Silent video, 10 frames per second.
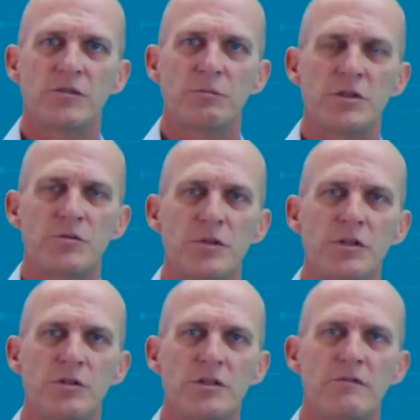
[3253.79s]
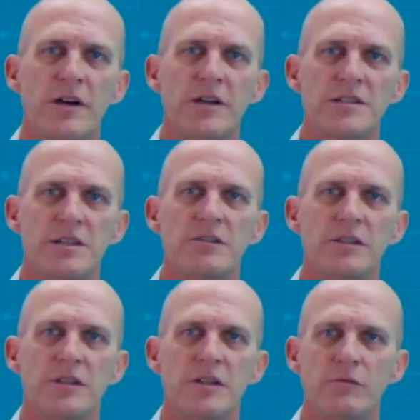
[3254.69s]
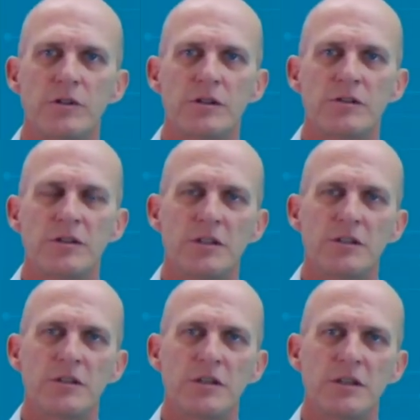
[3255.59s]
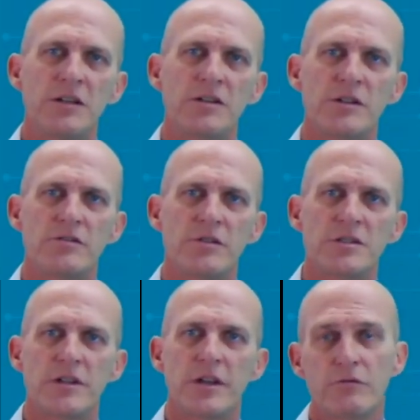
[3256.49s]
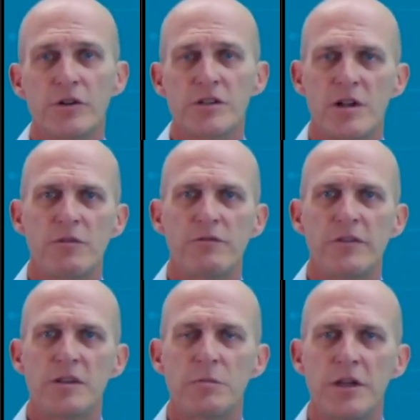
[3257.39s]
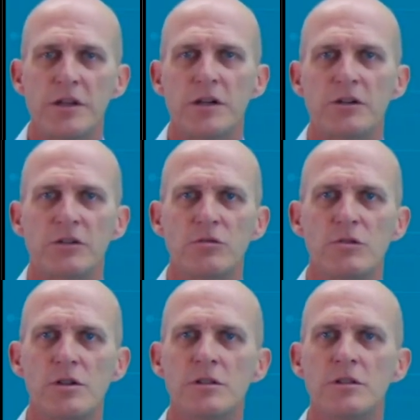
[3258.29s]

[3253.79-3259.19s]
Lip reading: between your device and the network, the end address, like, for example, Wikipedia or Google.